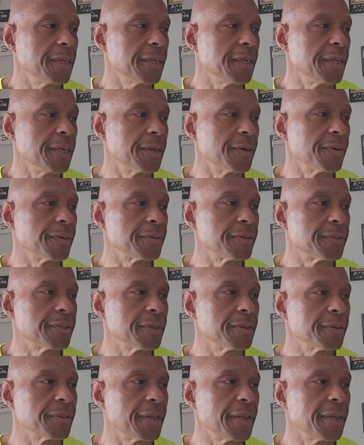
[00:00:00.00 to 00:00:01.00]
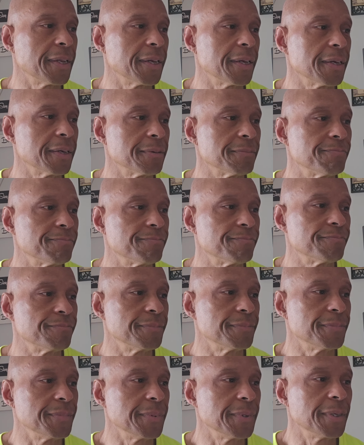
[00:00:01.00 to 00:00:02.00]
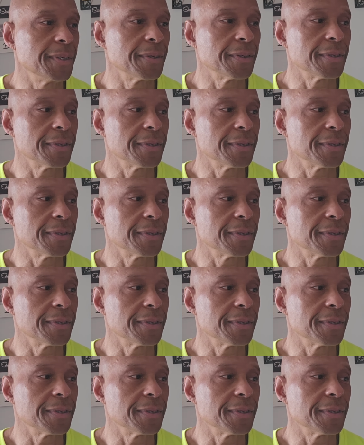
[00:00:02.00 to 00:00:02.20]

you know, until they, uh, you